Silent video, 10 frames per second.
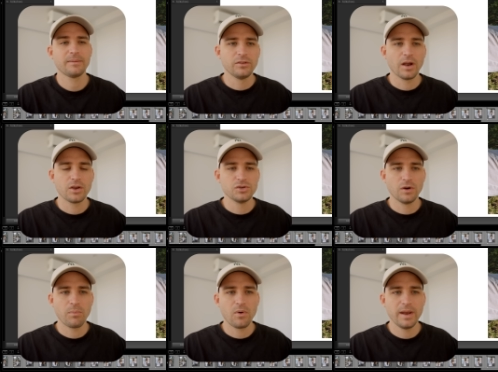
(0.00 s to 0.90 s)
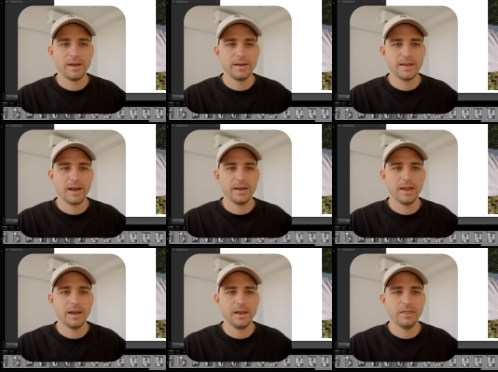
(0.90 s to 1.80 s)
So I could draw a point down
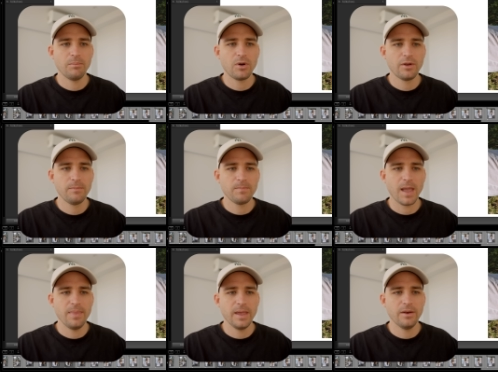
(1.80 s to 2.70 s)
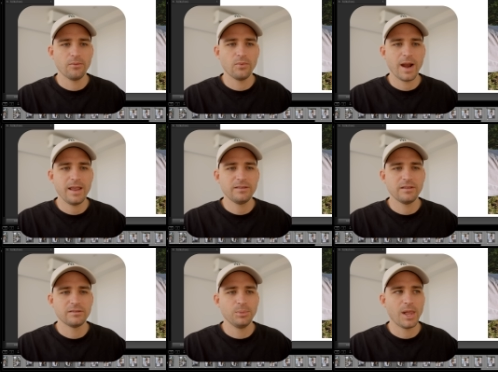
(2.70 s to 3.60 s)
here near the bottom and then raise
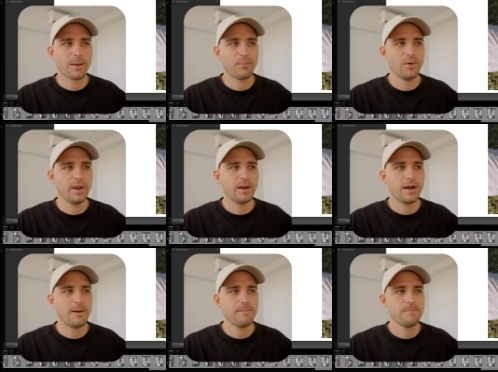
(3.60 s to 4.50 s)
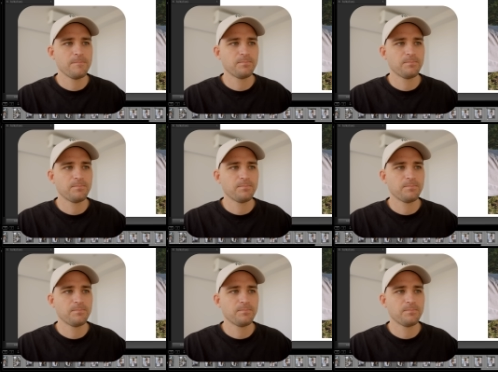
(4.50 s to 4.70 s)
this black point up